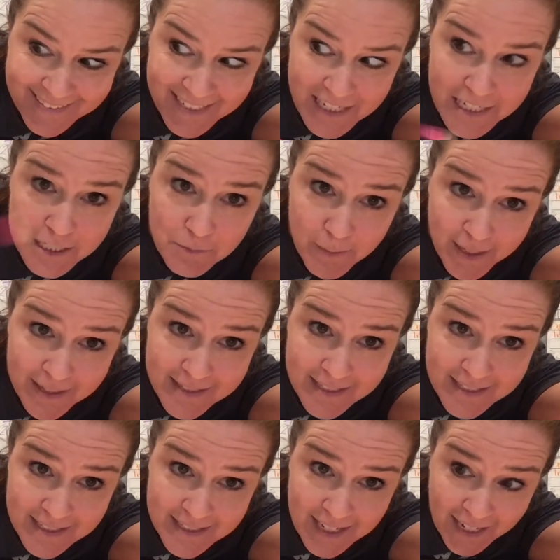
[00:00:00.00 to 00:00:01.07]
It's because it's
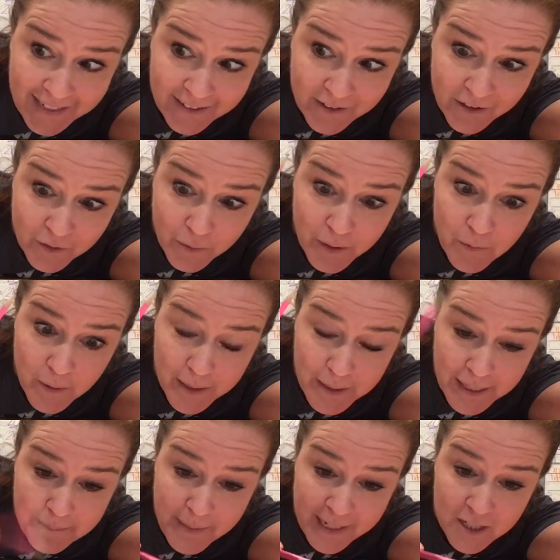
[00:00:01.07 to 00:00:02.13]
a title. We want to
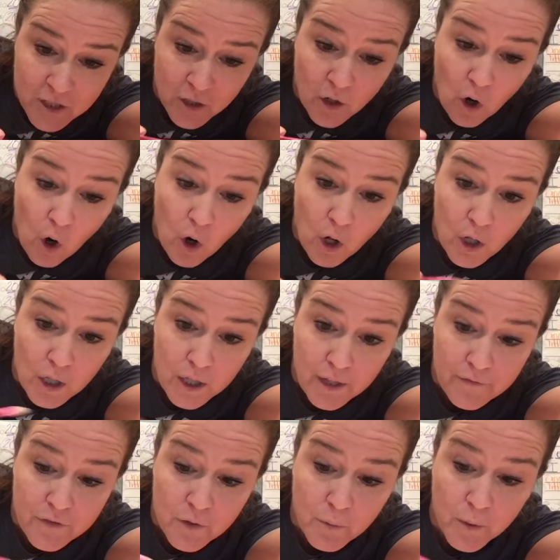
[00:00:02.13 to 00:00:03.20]
make sure all
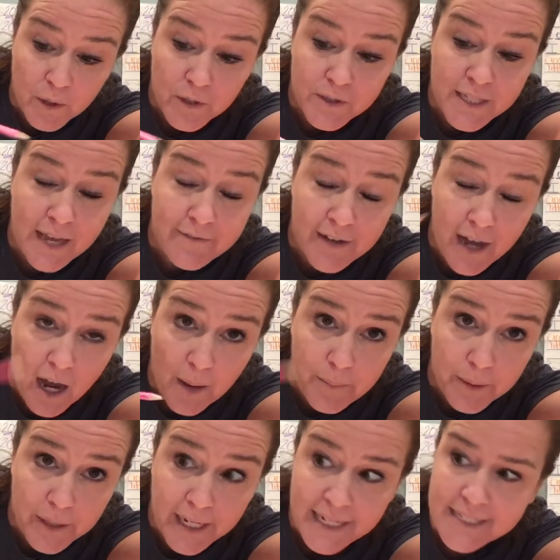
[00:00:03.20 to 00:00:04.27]
of the words have an
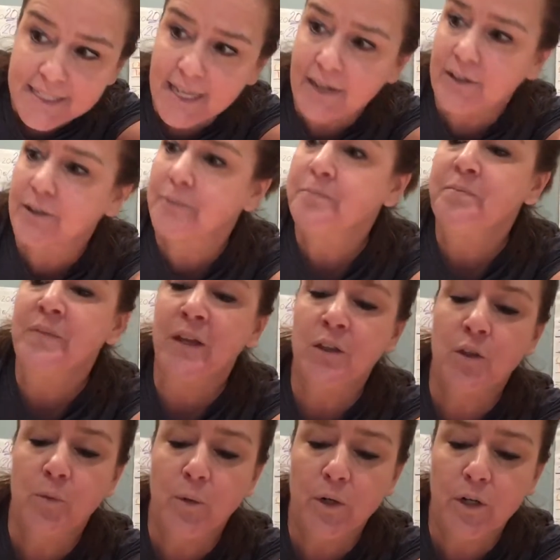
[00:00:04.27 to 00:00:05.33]
uppercase letter.
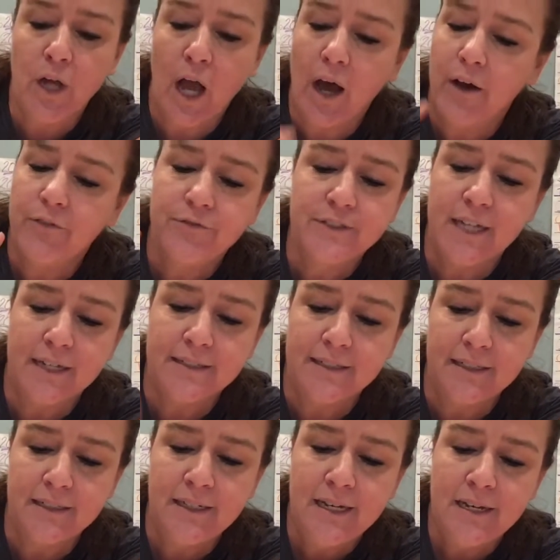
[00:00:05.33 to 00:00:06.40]
The word of
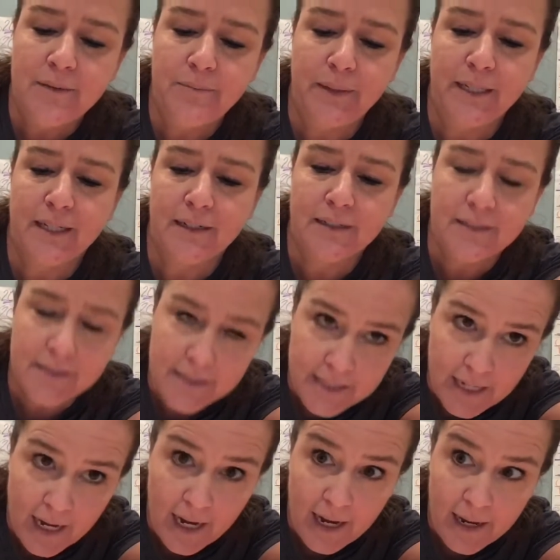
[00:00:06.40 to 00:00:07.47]
doesn't because
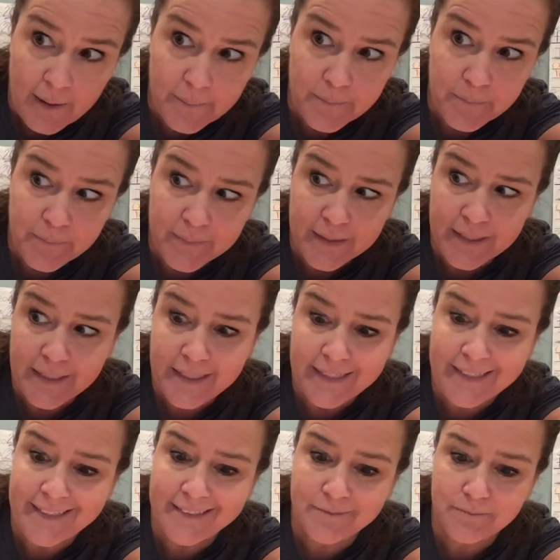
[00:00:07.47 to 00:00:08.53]

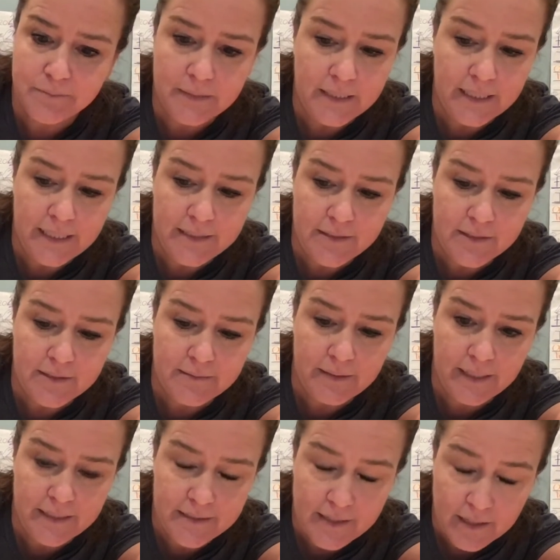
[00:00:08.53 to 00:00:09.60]

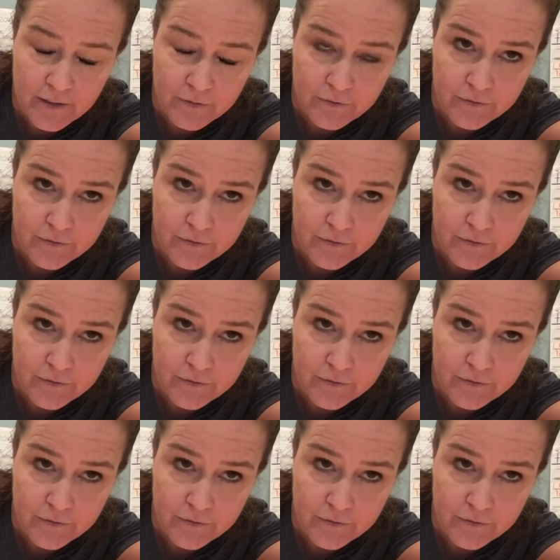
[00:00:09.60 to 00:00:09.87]
he's not a...